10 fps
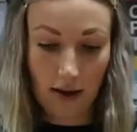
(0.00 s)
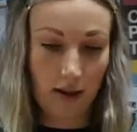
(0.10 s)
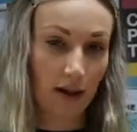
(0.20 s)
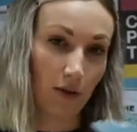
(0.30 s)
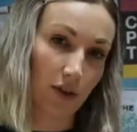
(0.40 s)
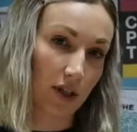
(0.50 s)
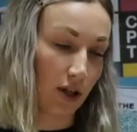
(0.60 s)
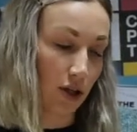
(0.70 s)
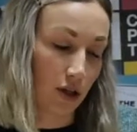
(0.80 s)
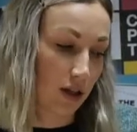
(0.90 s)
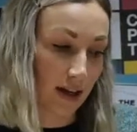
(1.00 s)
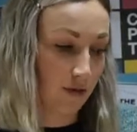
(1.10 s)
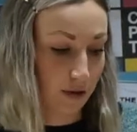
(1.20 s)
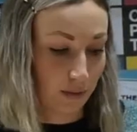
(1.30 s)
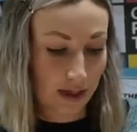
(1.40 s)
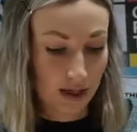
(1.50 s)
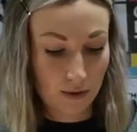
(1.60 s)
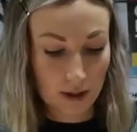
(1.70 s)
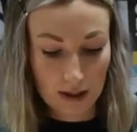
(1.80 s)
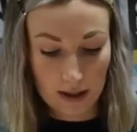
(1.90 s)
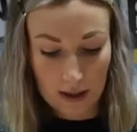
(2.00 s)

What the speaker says: and then obviously you can use that for something else.